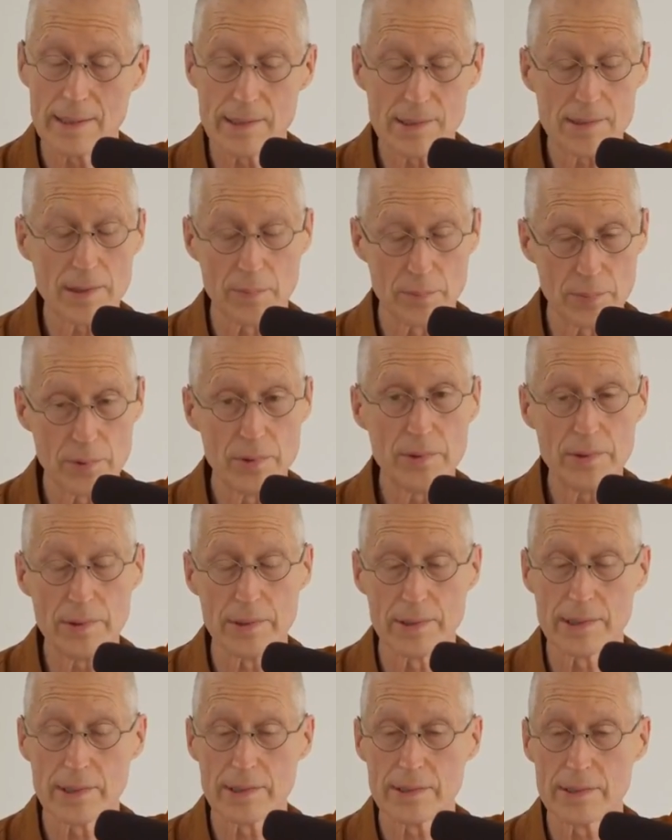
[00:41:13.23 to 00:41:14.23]
It's not
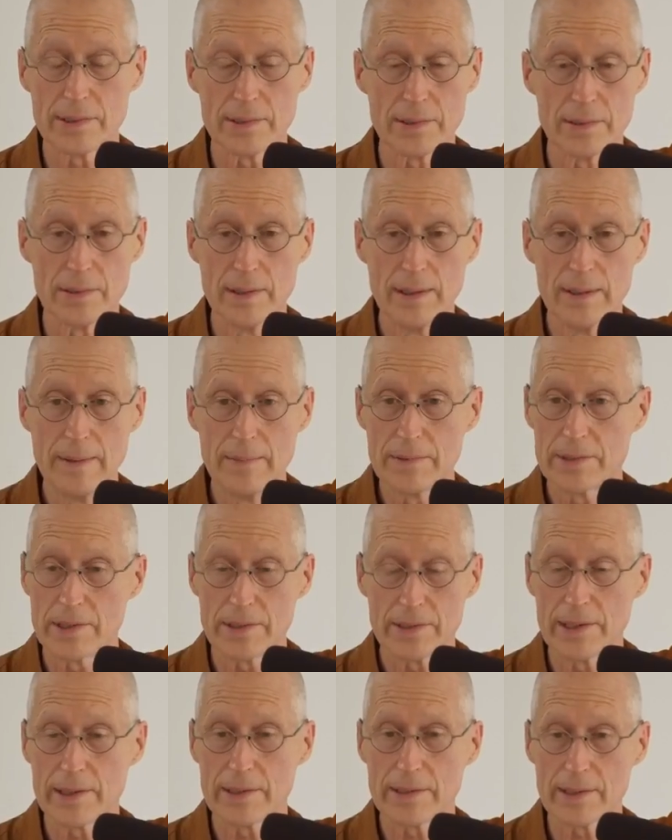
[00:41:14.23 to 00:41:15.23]
prudent to to
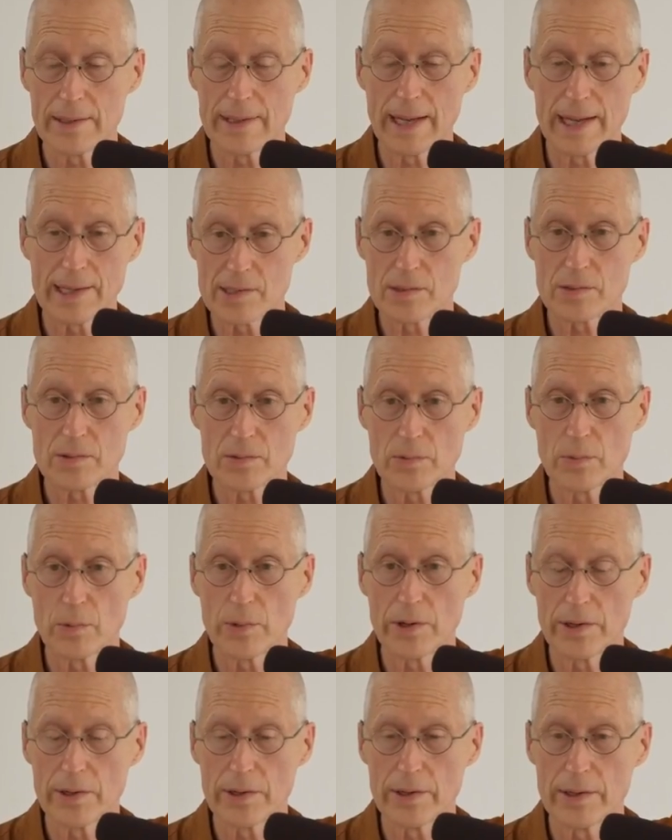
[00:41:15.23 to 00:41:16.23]
think that that's
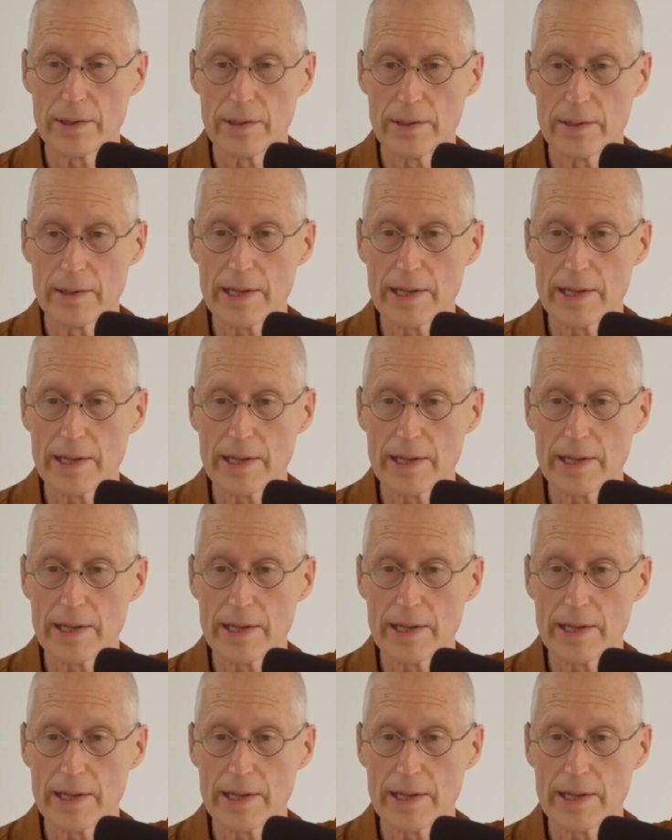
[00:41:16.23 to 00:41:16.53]
where you're gonna,